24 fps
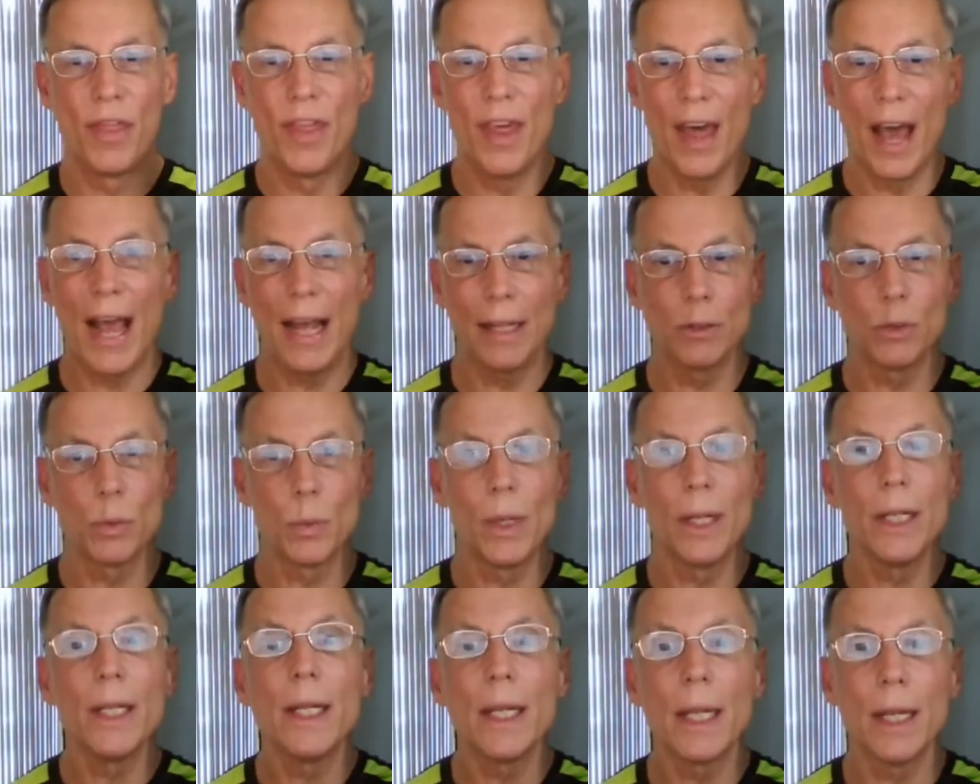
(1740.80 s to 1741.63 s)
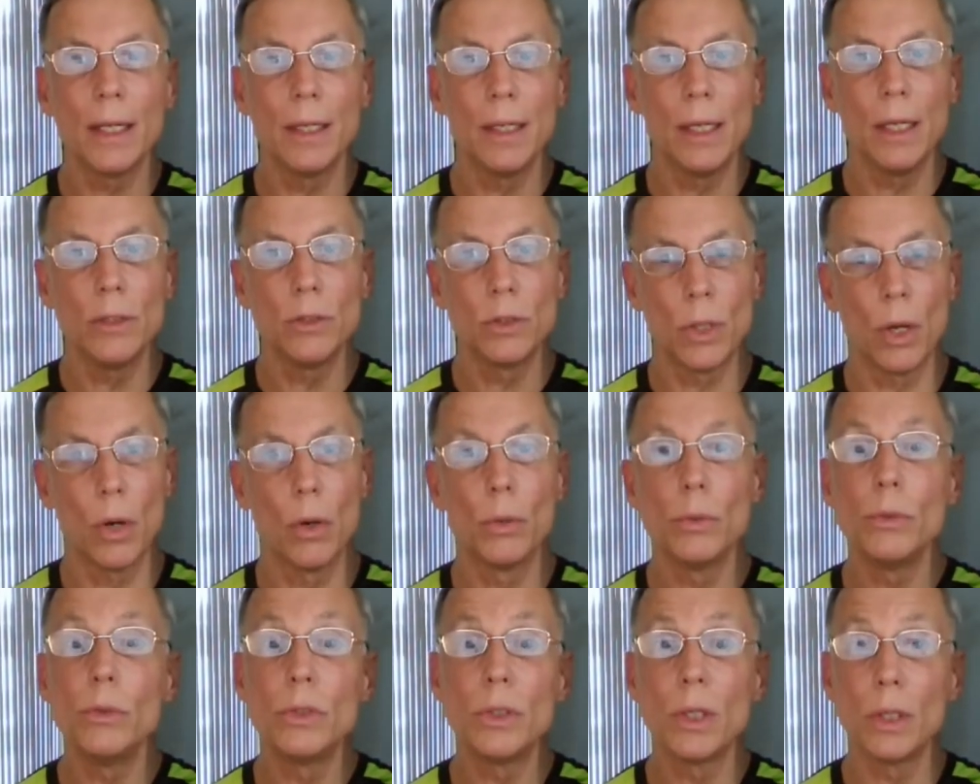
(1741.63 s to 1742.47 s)
that's when kidney
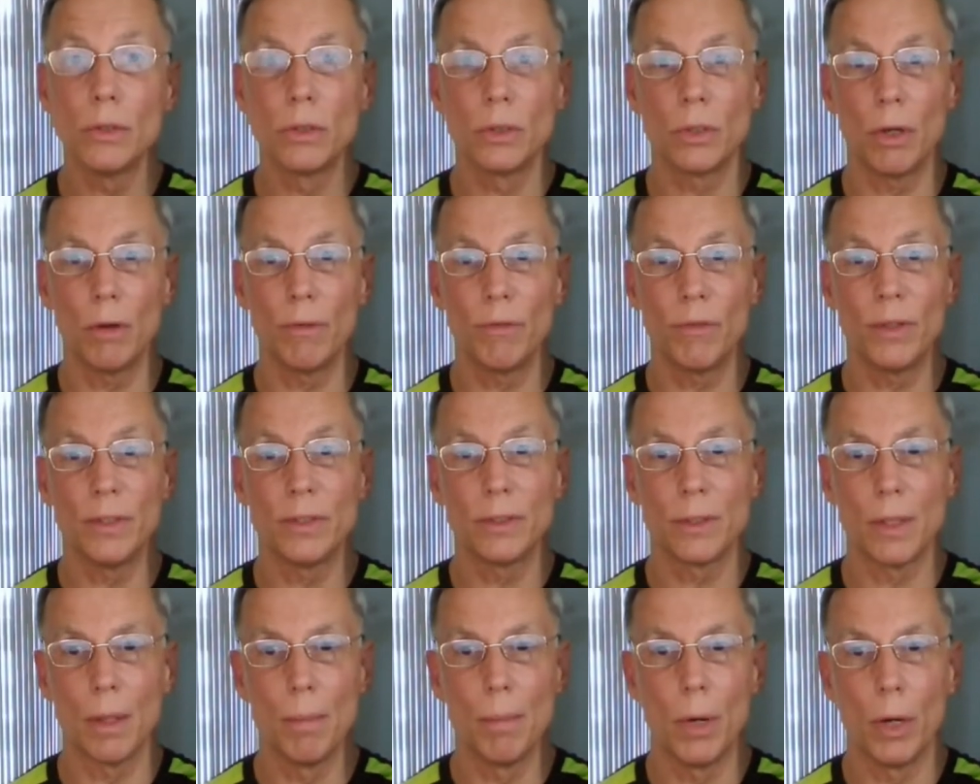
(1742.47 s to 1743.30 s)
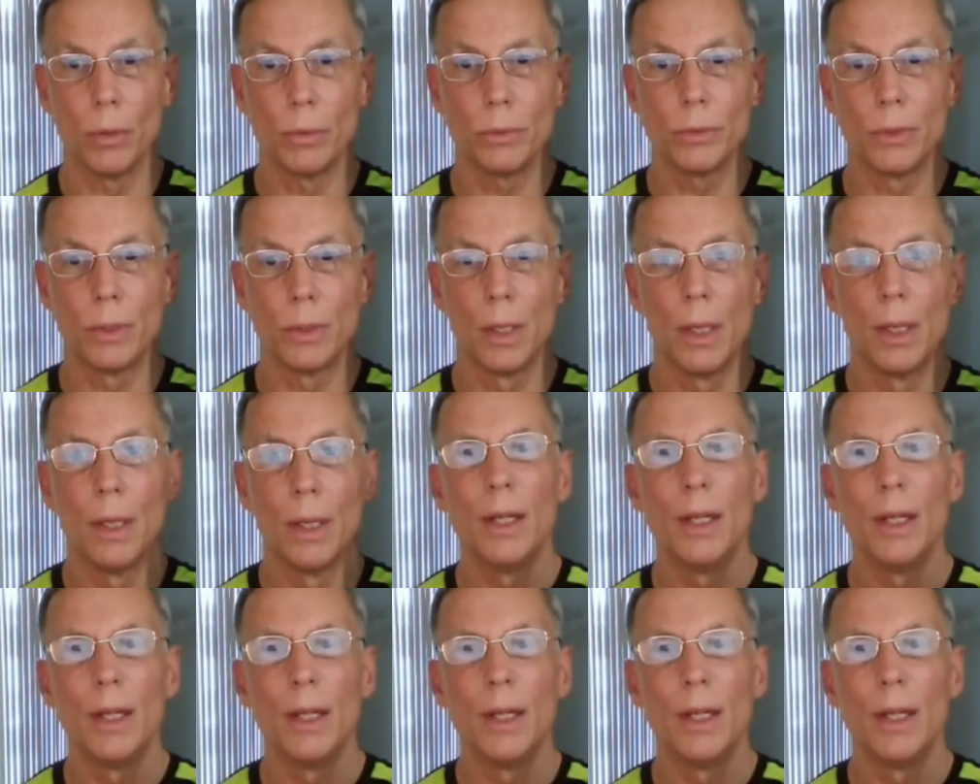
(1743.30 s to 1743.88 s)
stones surface the most.